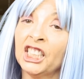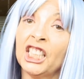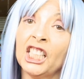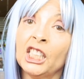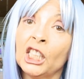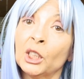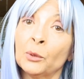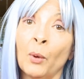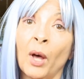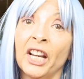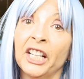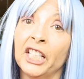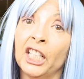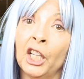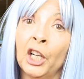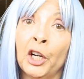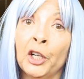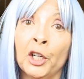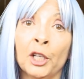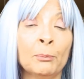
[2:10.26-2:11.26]
she just wanted to
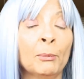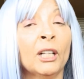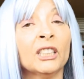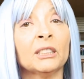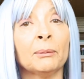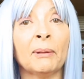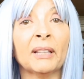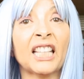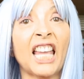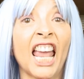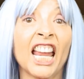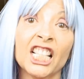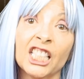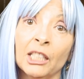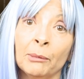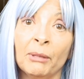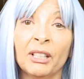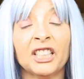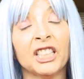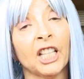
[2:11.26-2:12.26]
learn her
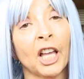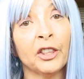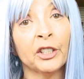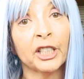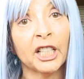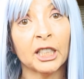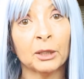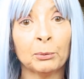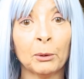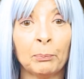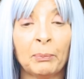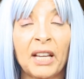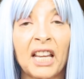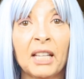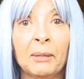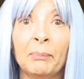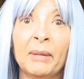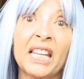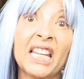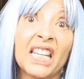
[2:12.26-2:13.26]
multiplication, but the other kids were
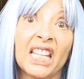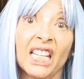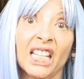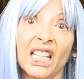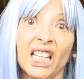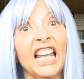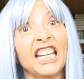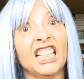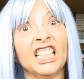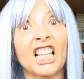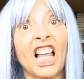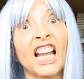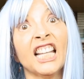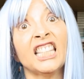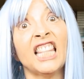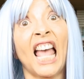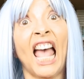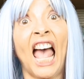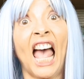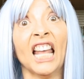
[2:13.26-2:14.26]
being mean. How do you
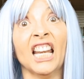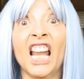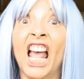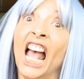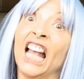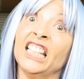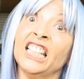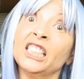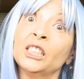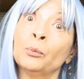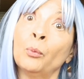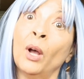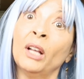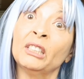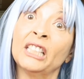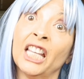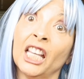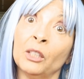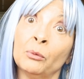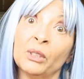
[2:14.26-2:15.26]
like that? At least
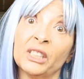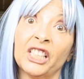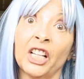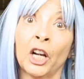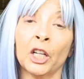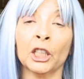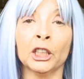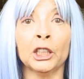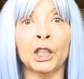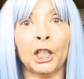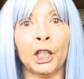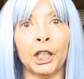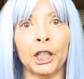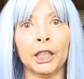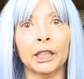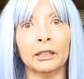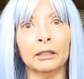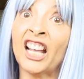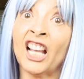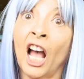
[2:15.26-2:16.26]
one kid was there to
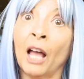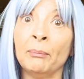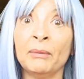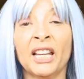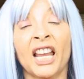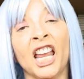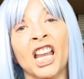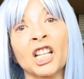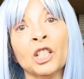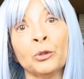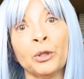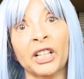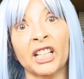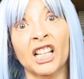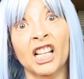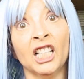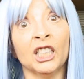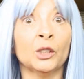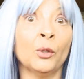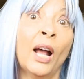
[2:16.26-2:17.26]
learn. That got me
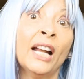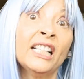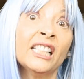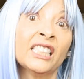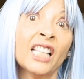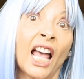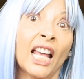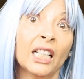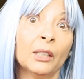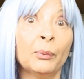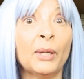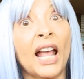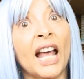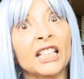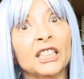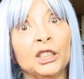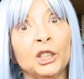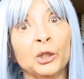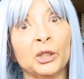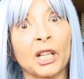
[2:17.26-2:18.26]
angry, so I decided we
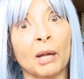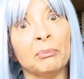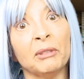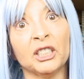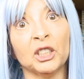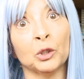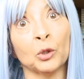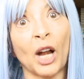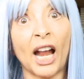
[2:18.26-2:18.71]
had to do something